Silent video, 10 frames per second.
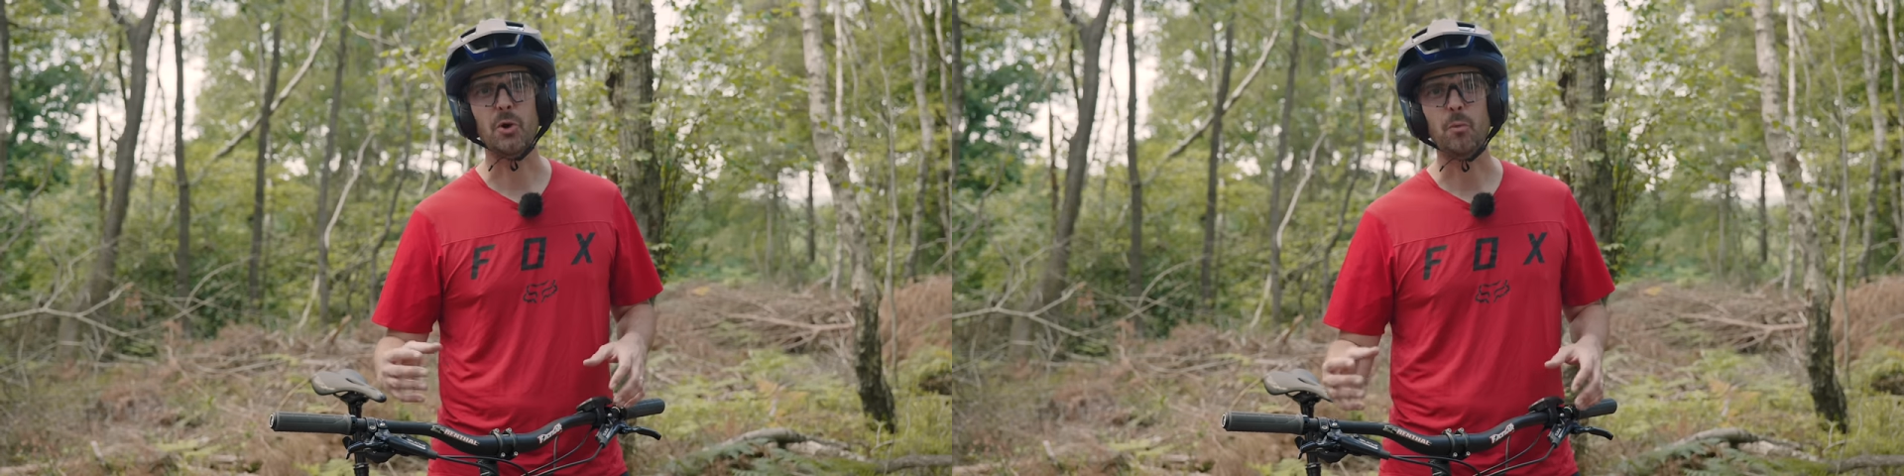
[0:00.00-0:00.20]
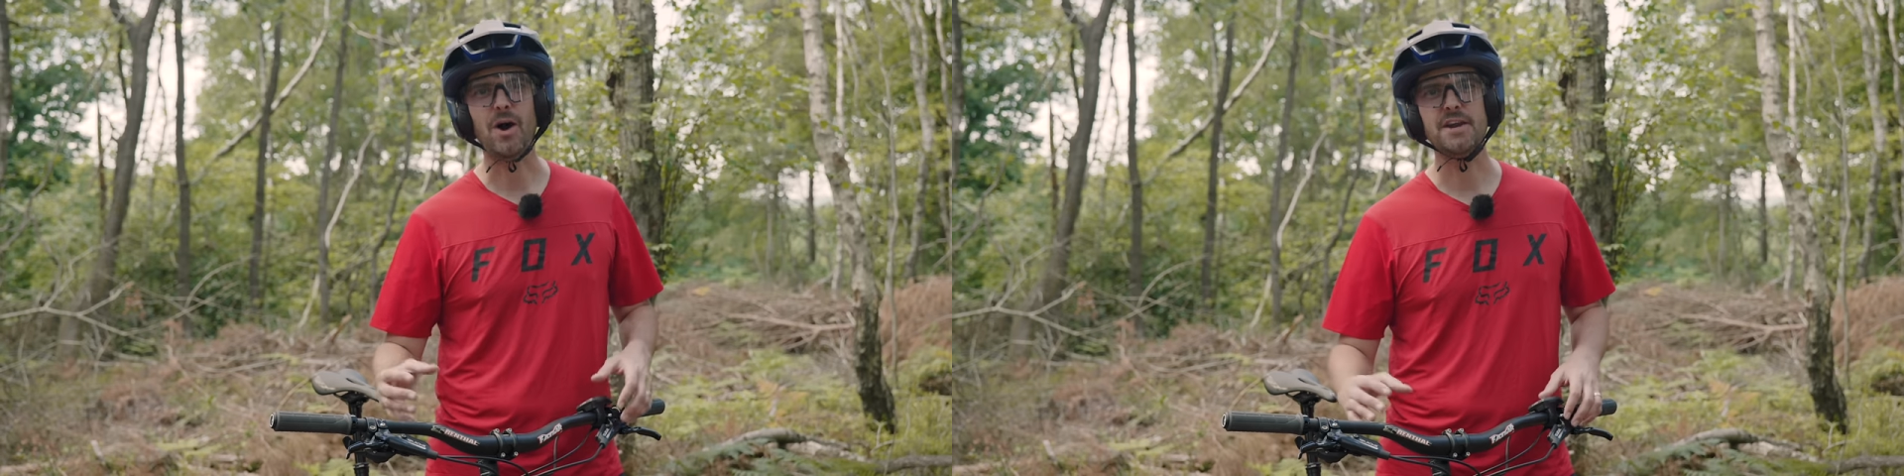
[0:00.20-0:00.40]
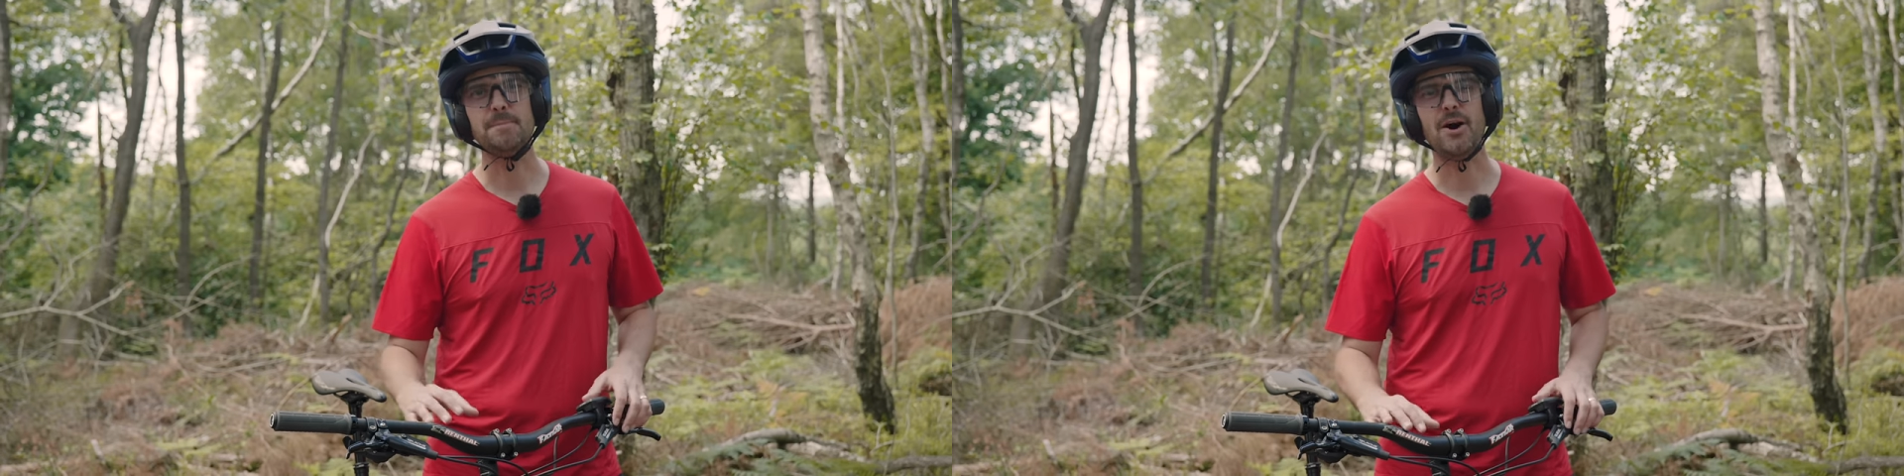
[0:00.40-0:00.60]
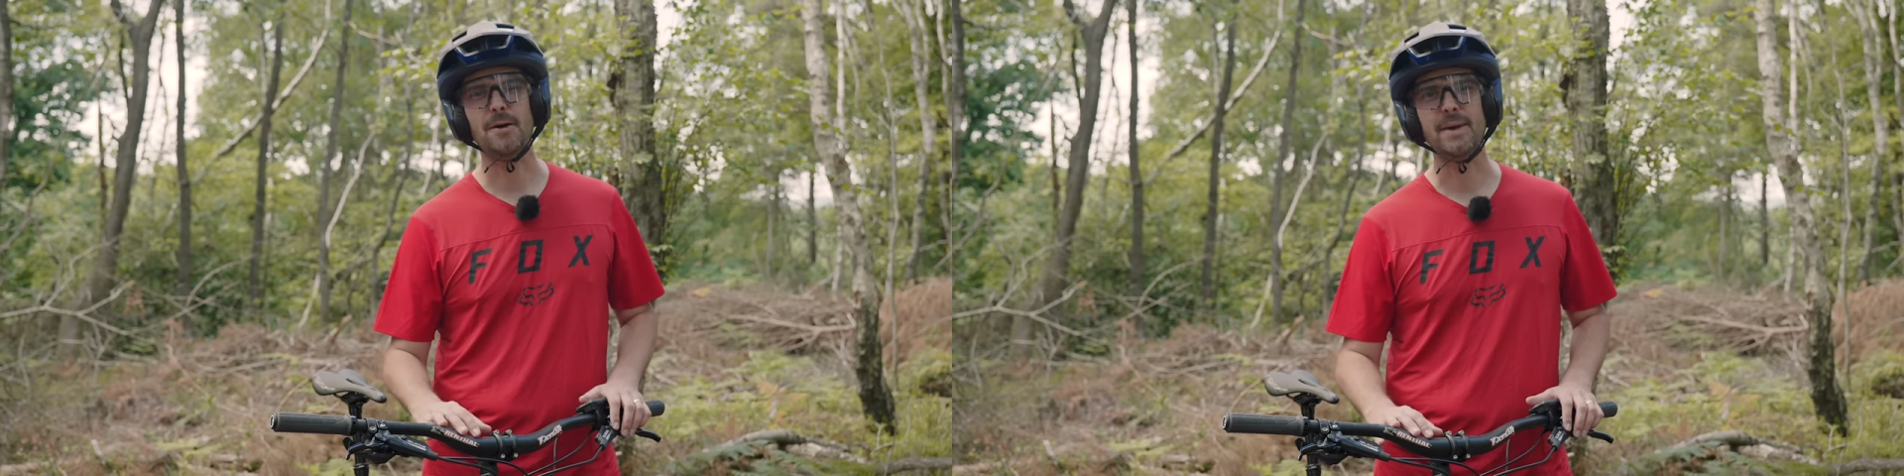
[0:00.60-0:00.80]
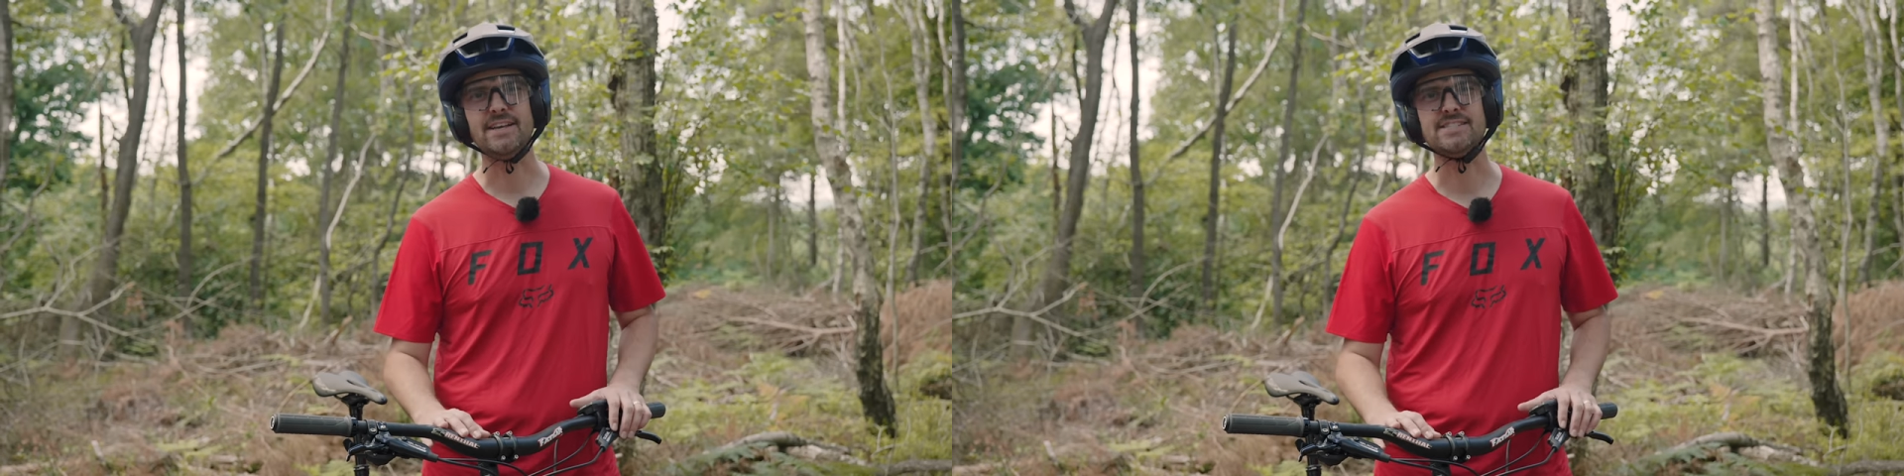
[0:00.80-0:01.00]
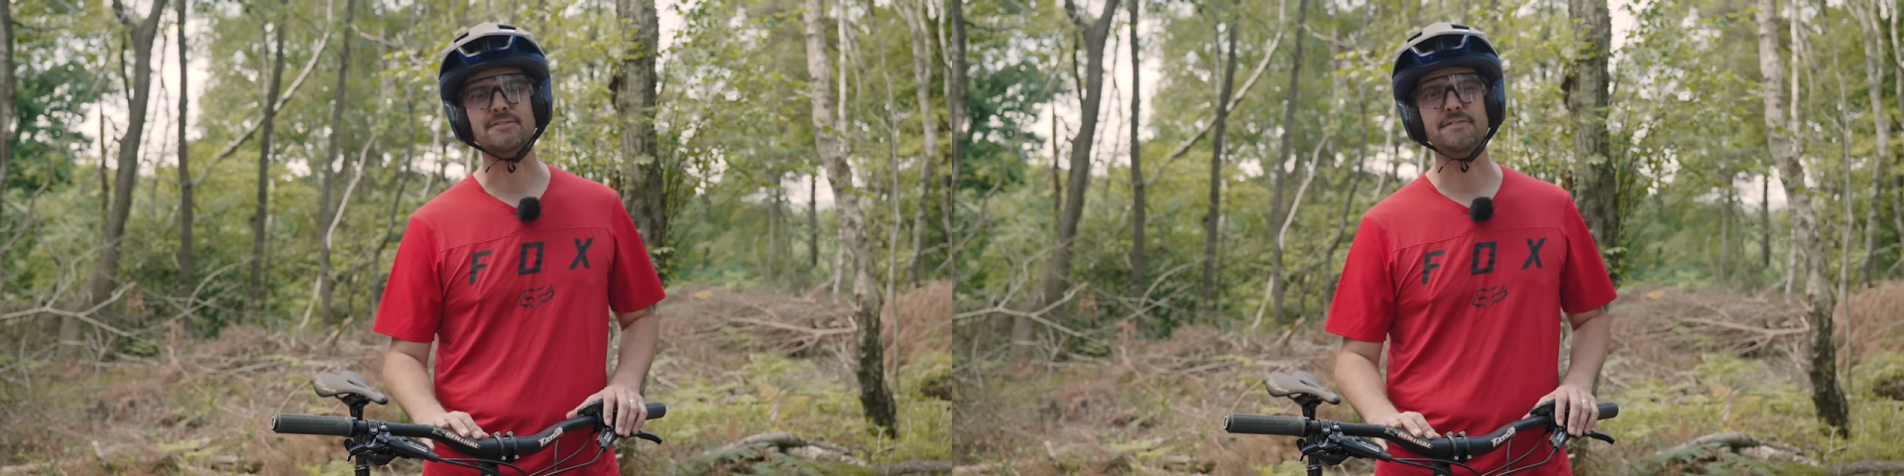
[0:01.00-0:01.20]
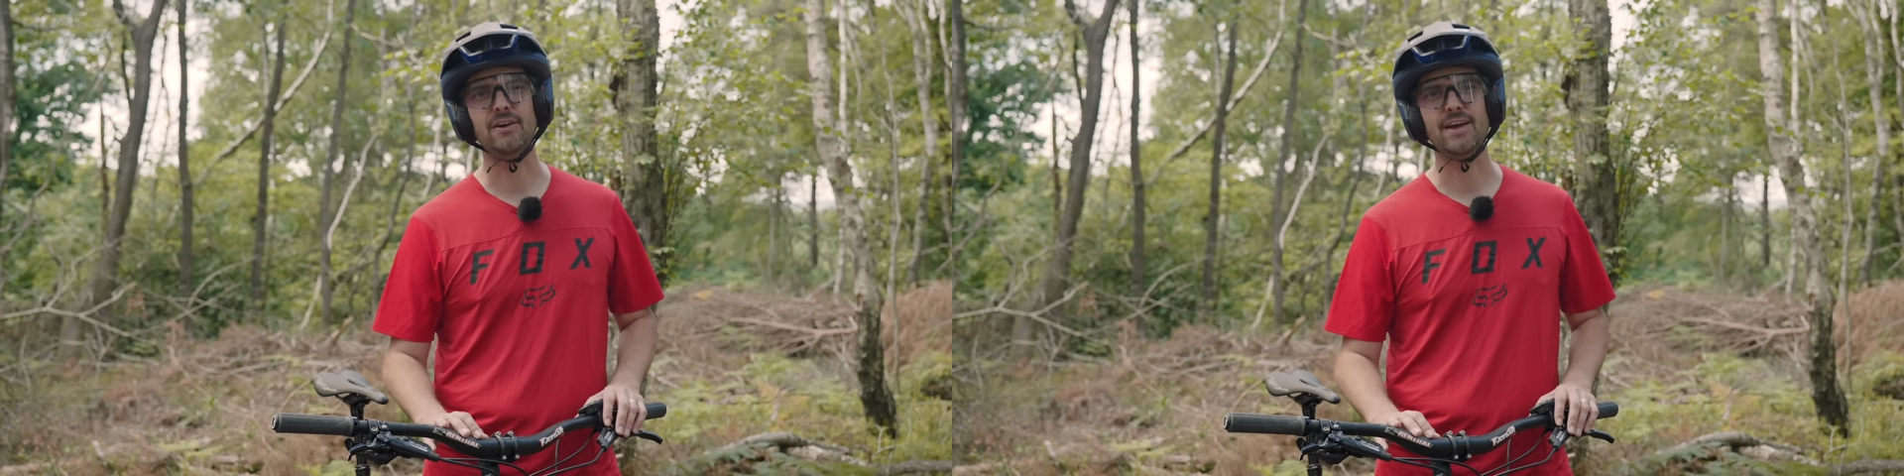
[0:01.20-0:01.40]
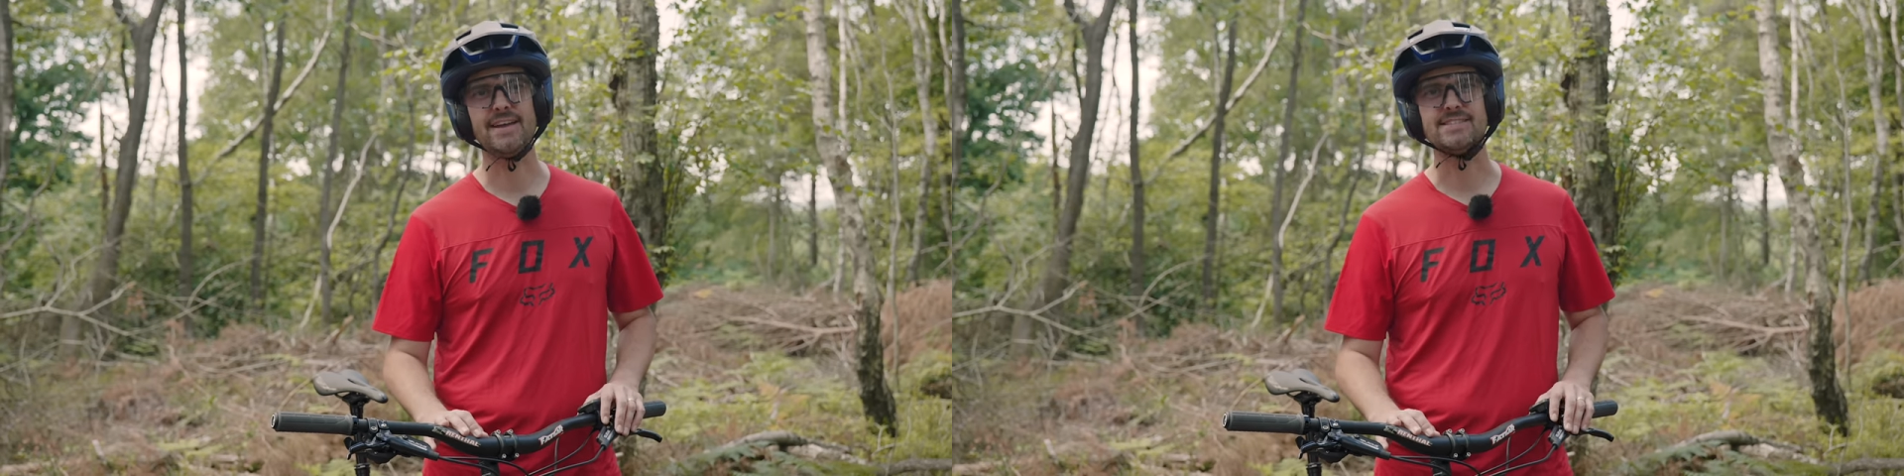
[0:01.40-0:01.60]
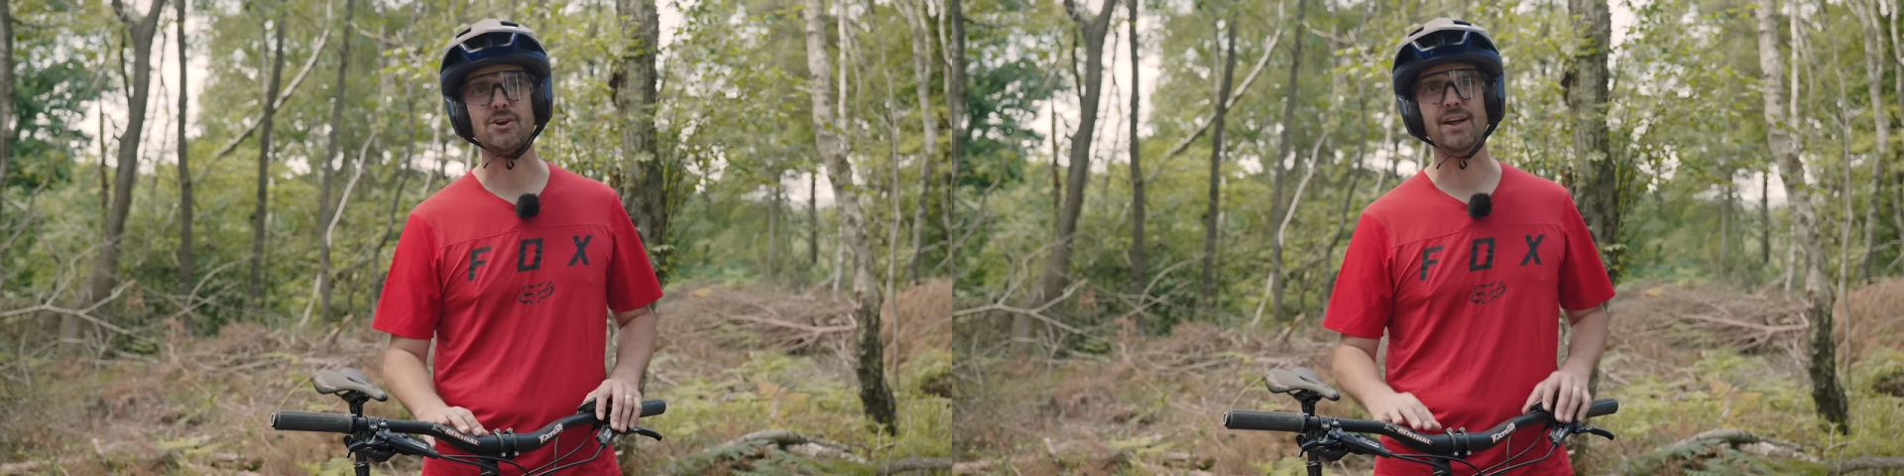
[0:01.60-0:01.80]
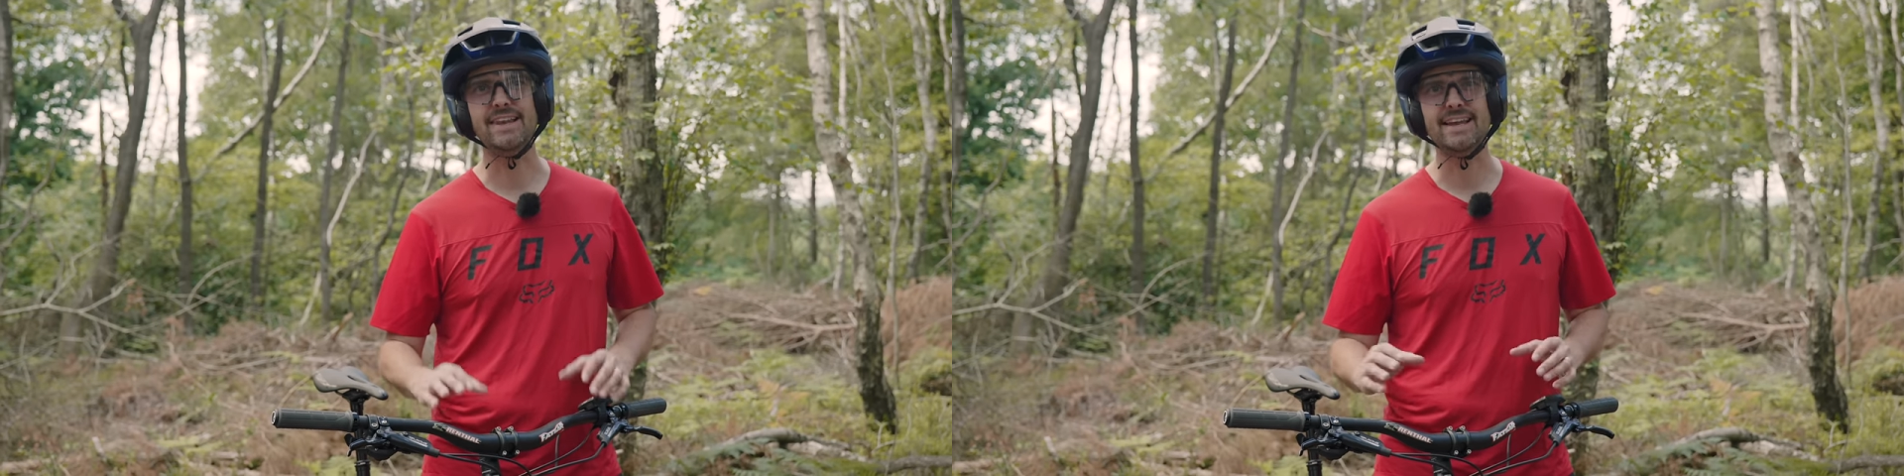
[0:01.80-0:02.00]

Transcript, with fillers: so a wider bar makes it feel like it's got a